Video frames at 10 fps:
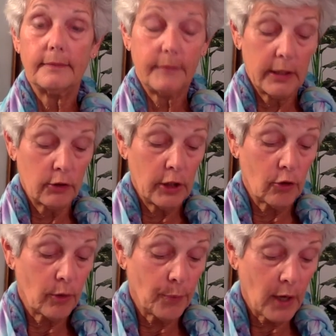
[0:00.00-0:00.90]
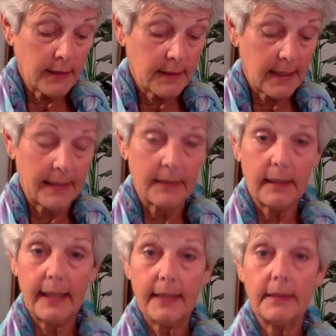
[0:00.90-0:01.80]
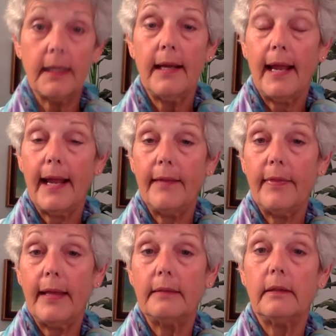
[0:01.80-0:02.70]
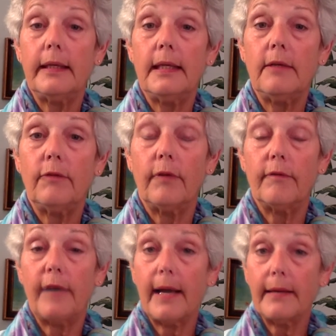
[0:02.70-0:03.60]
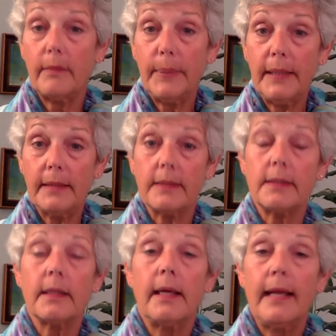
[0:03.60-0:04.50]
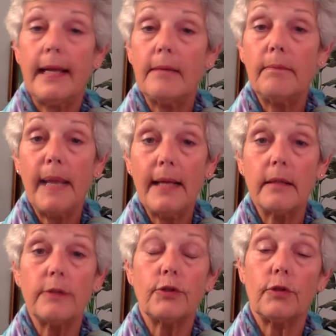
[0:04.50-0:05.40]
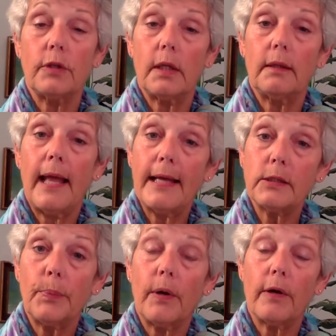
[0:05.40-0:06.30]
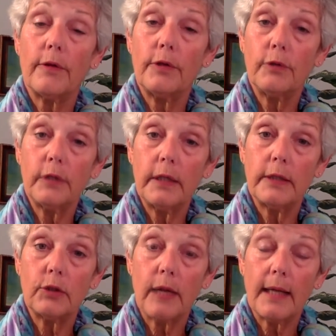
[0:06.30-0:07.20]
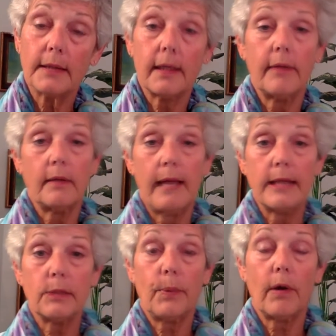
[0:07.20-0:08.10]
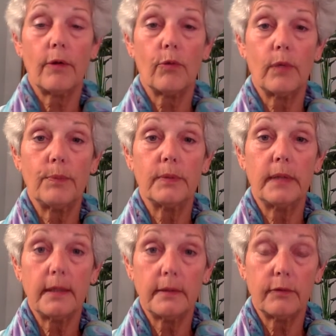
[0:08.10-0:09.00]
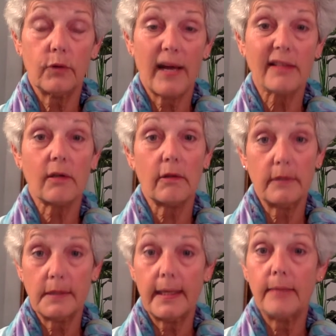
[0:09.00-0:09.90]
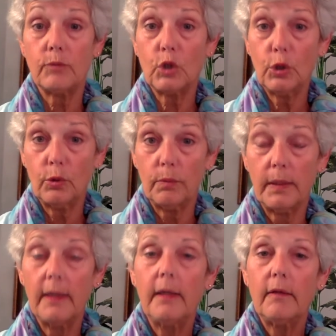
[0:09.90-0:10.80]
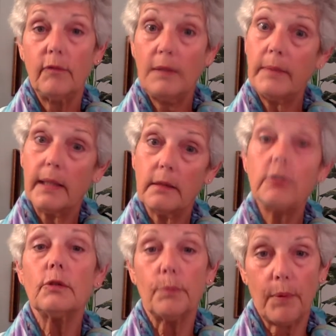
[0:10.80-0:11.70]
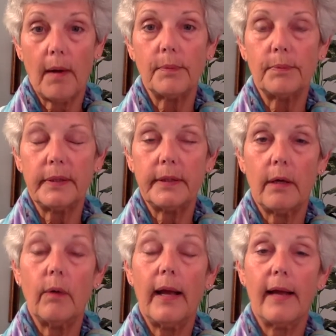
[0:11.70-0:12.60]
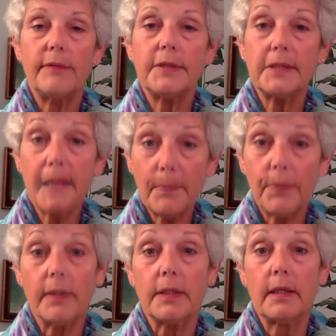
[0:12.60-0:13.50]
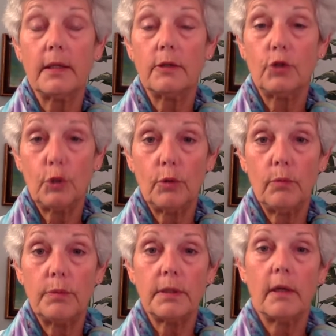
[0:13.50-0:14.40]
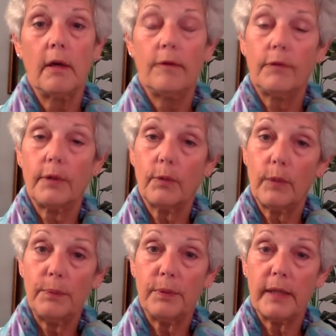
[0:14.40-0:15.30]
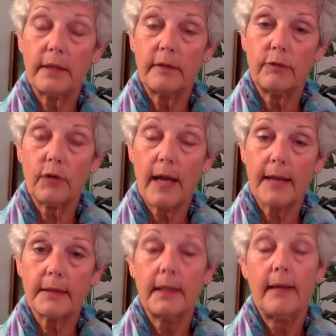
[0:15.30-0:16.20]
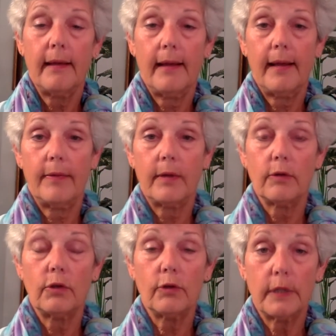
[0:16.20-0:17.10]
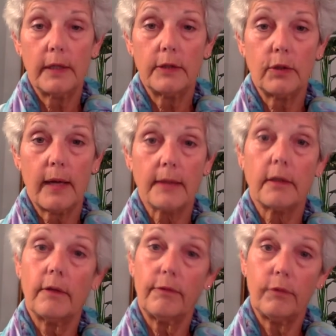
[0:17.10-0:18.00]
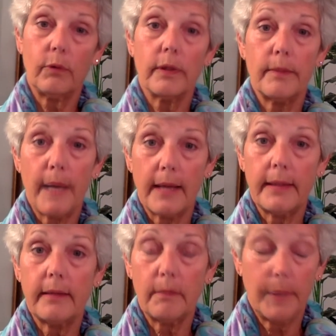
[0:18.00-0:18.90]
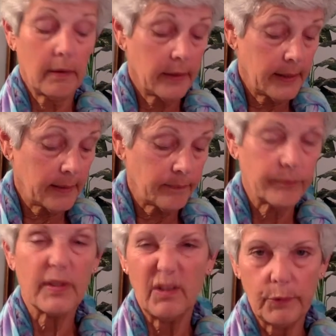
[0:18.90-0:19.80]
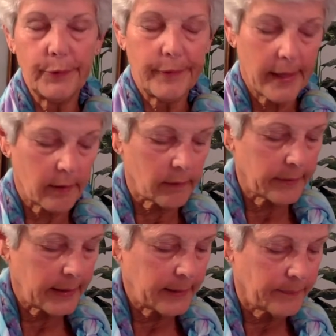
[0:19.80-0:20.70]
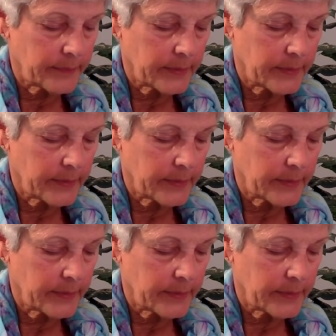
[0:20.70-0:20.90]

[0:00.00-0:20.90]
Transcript: They're near the prostate gland, and they leave via the penis. In males, the last part of the urinary tract and the last part of the reproductive tract are the same tube. Females, you probably know, have separate tubes for their reproductive tract and their urinary tract on the floor of the body in the perineum. You knew that already.